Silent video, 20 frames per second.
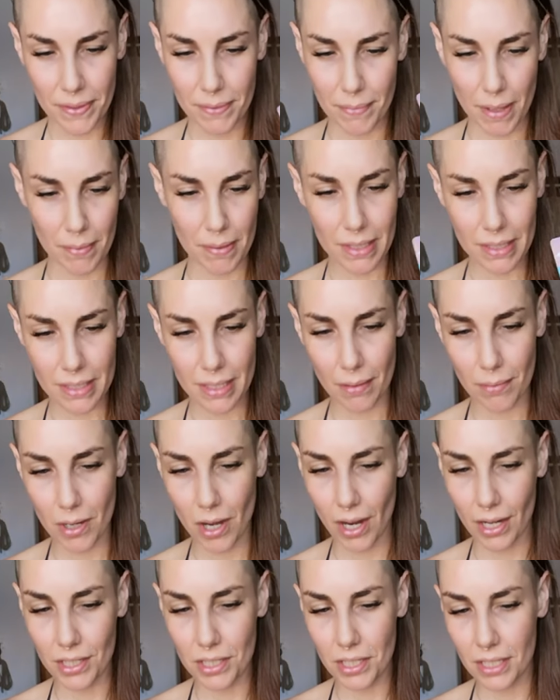Maybe the
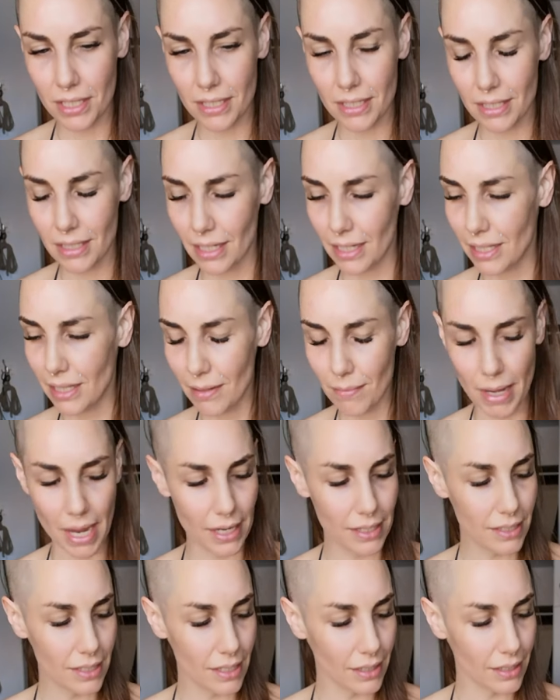subconscious in the
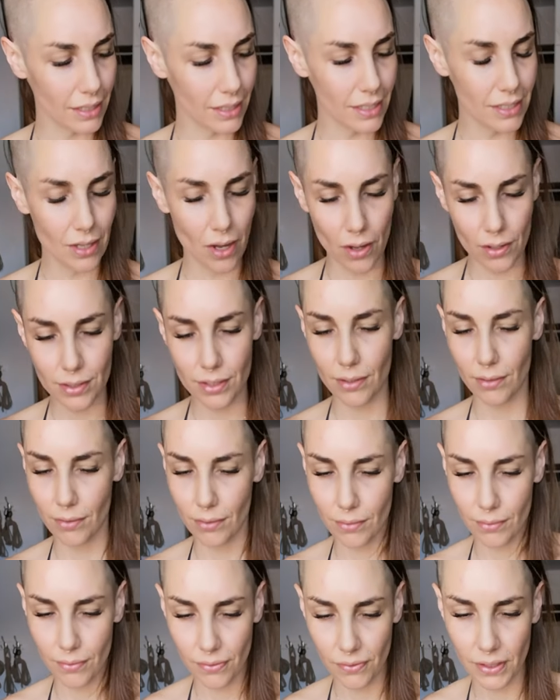masculine is
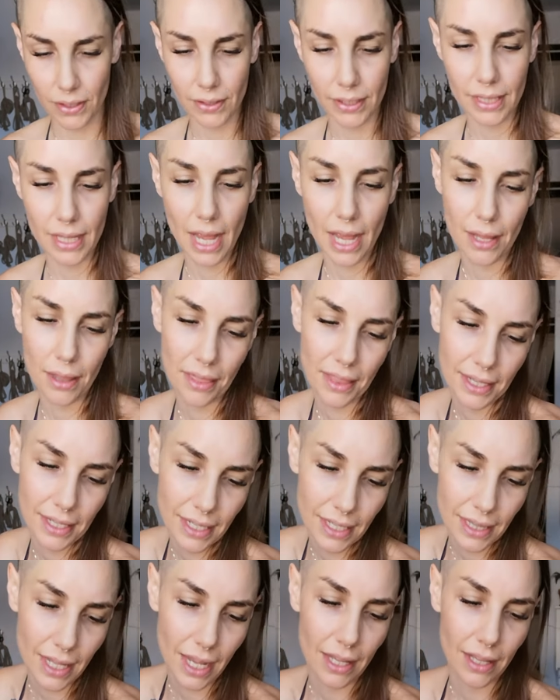also feeling that and
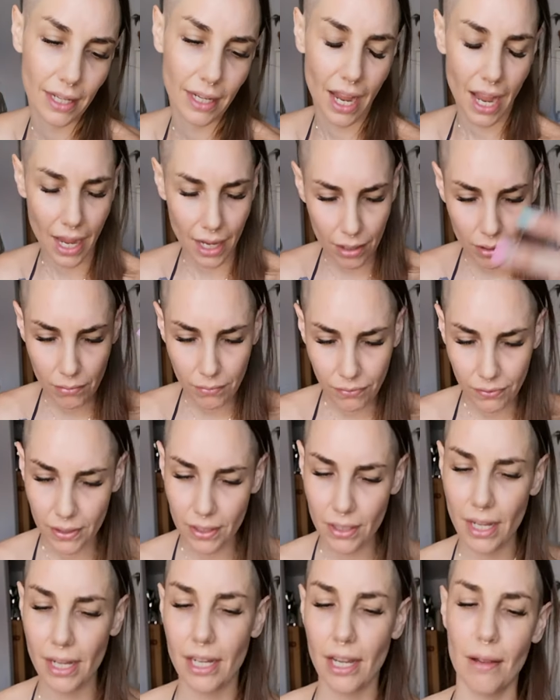thinking that, like, I don't
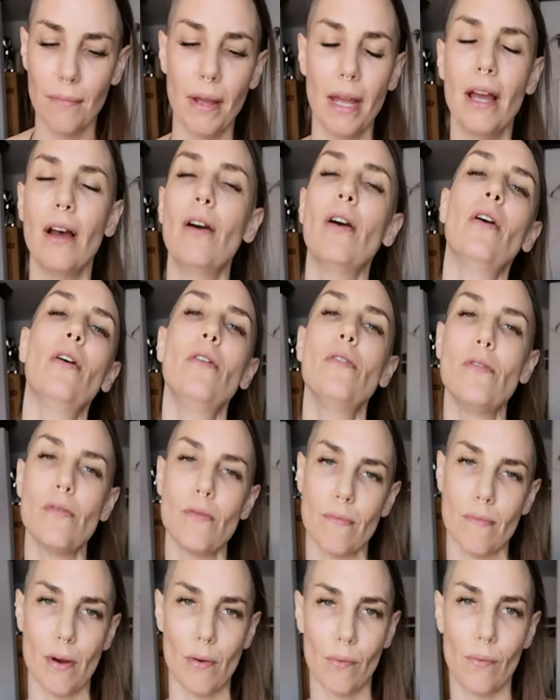feel like I'm at
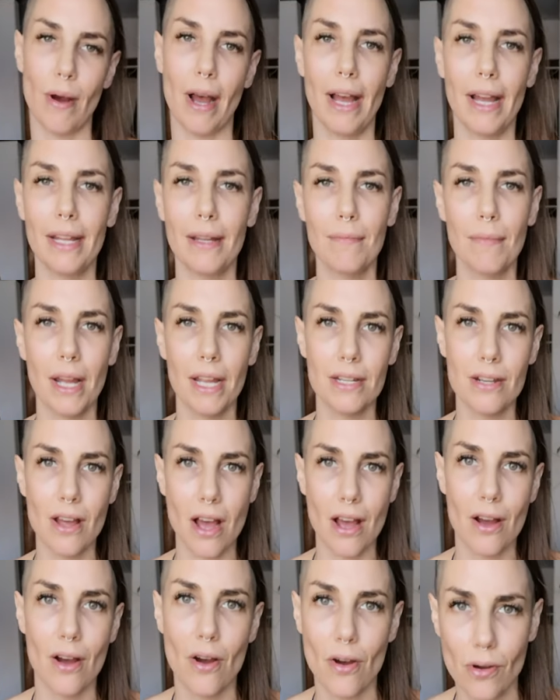home. Why am I not
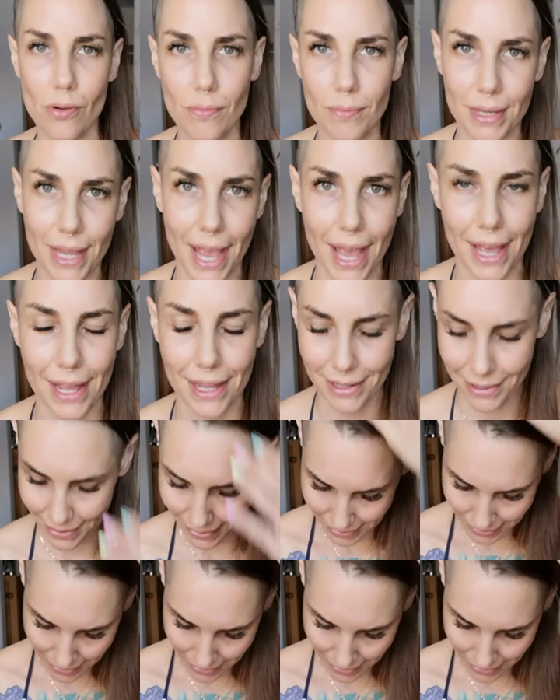home yet?